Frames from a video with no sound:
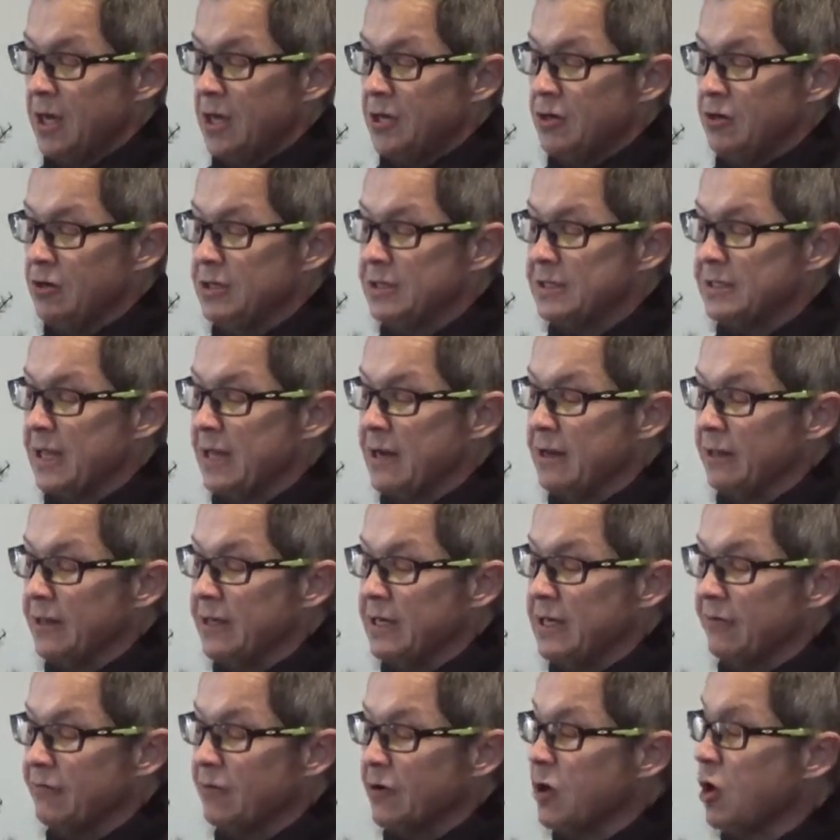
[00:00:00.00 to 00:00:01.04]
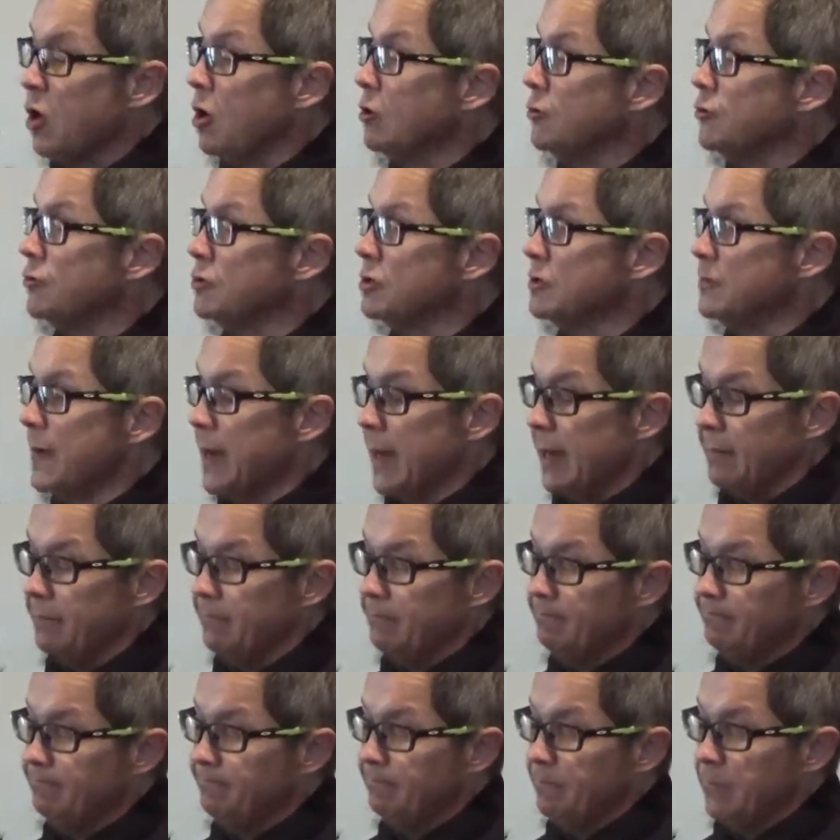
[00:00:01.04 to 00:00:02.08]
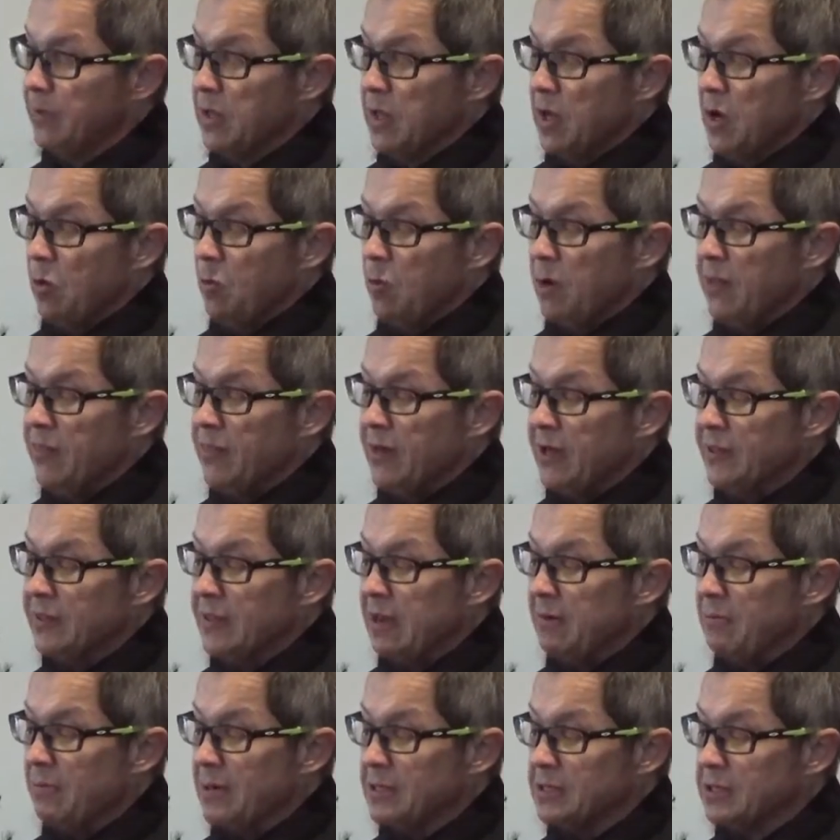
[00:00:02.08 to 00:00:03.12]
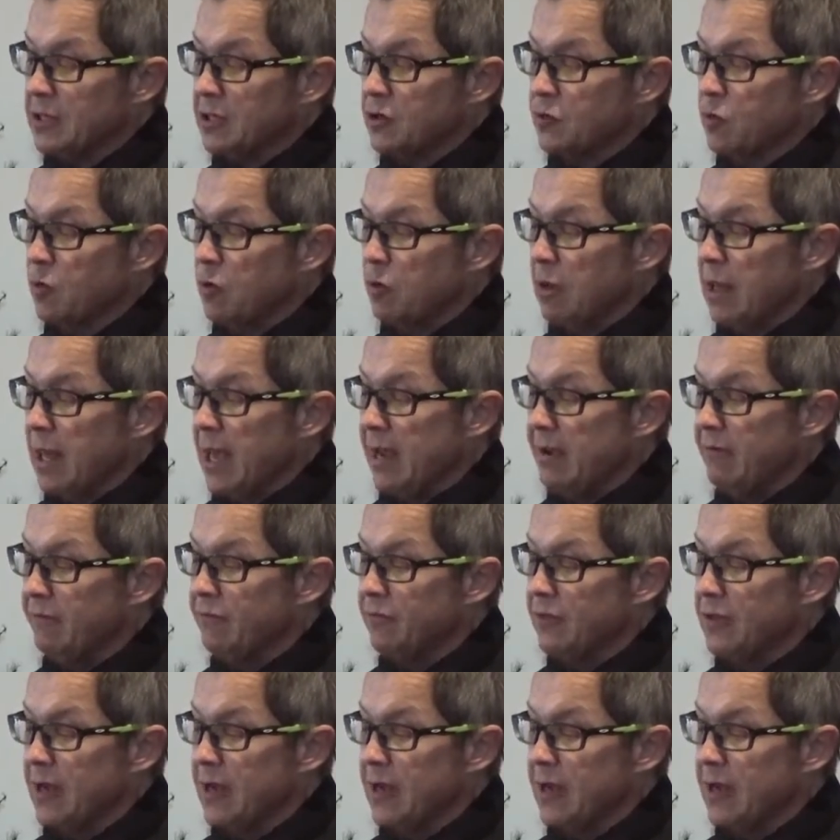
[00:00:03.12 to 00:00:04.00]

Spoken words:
Two distinctly different cultures met. One thought they must control life,